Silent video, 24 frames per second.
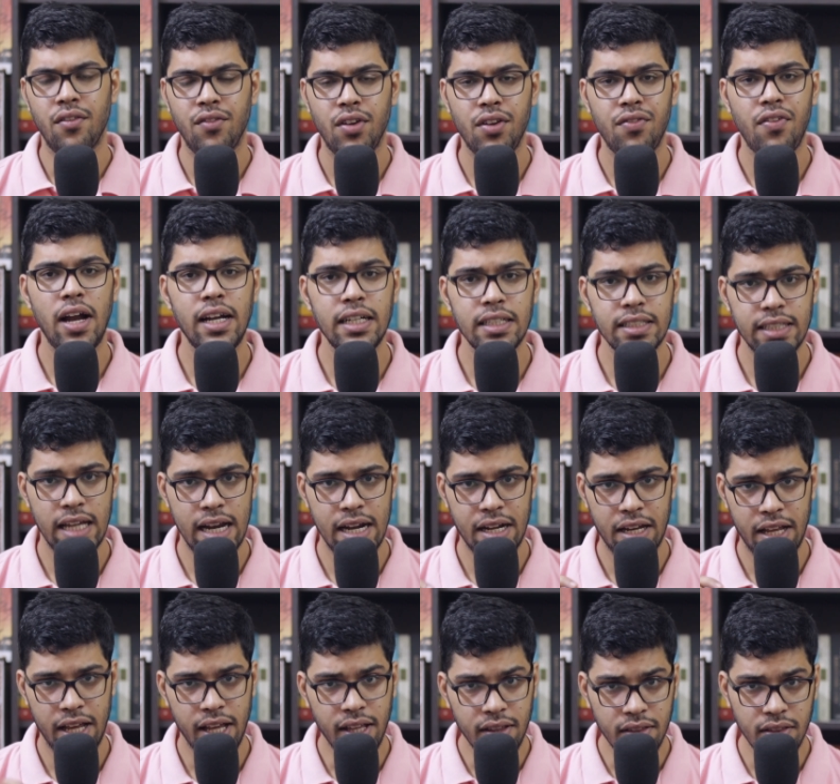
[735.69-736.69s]
We find
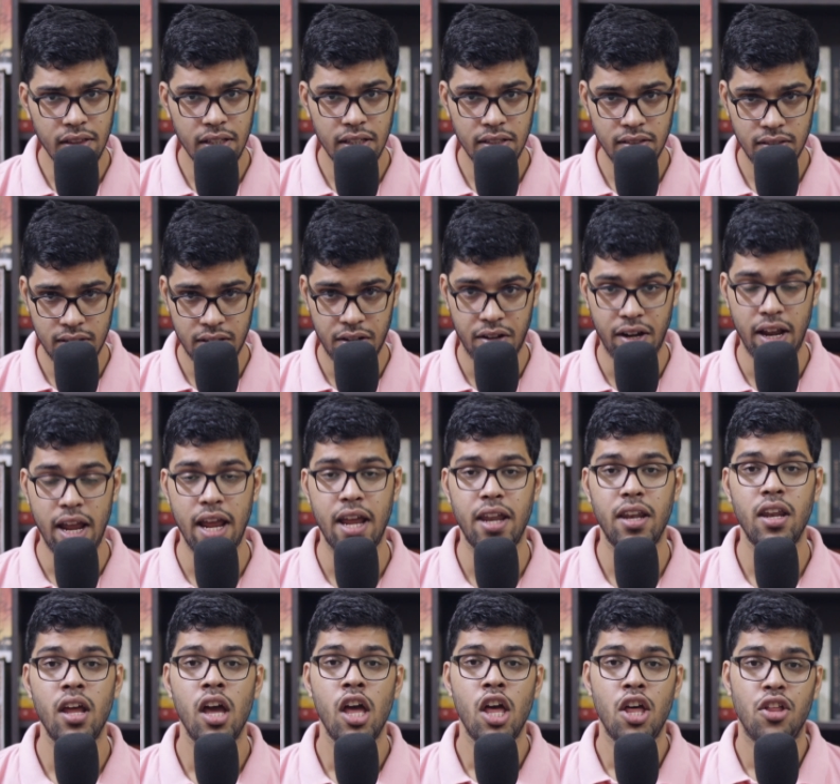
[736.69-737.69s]
that in this
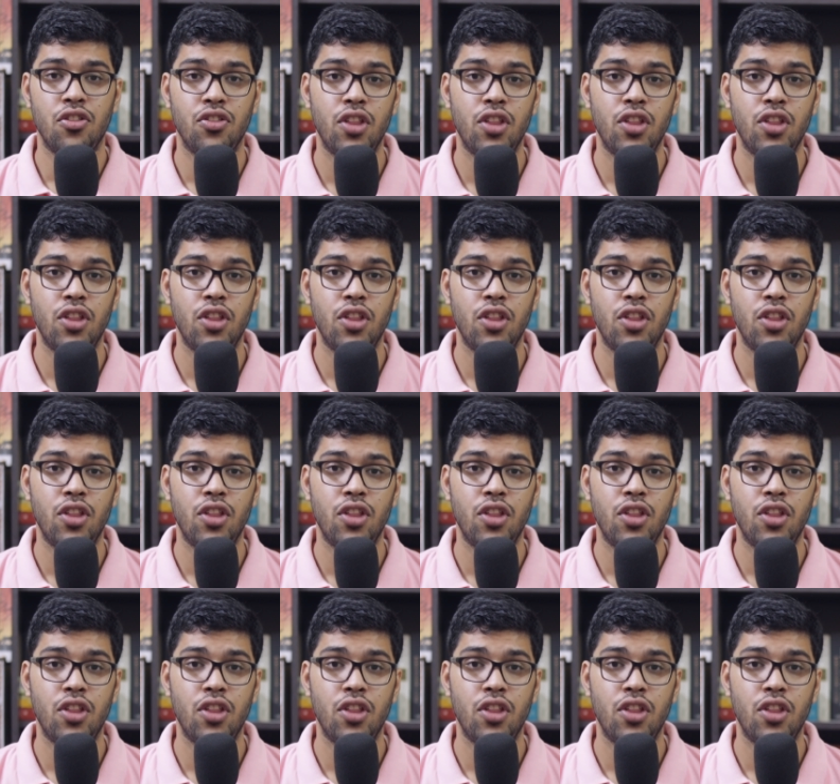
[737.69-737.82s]
reign